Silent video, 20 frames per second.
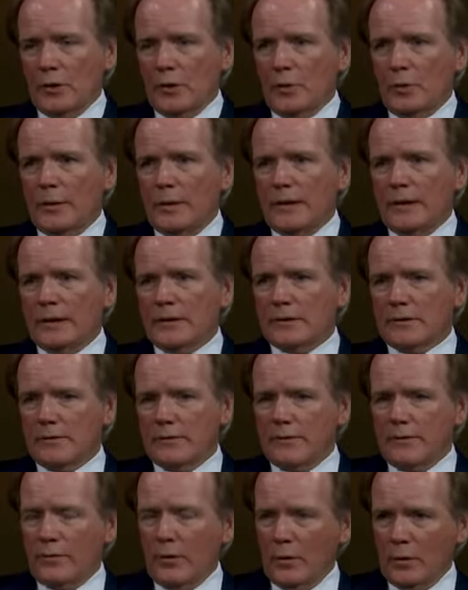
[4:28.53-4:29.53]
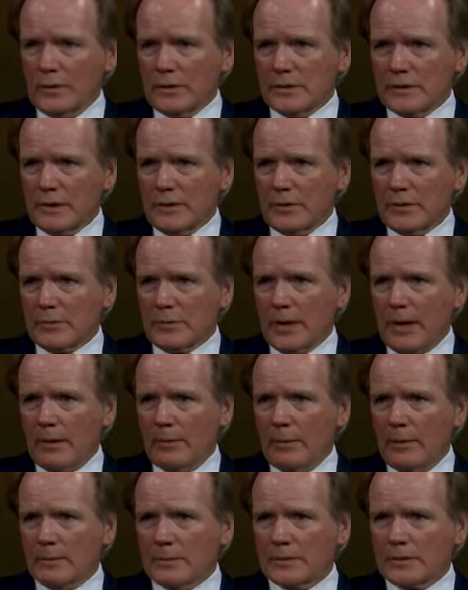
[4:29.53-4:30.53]
We need to focus on the
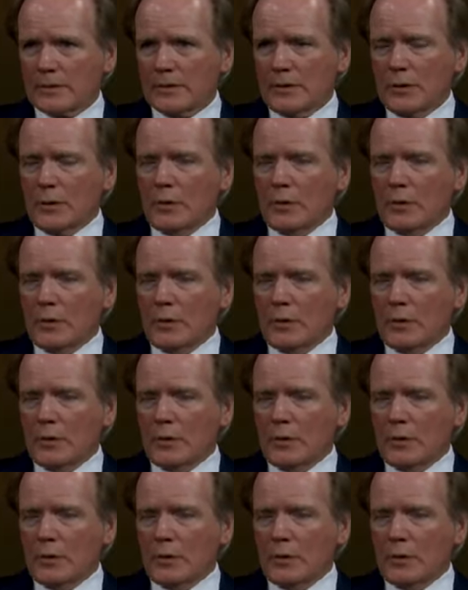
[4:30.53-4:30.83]
problems.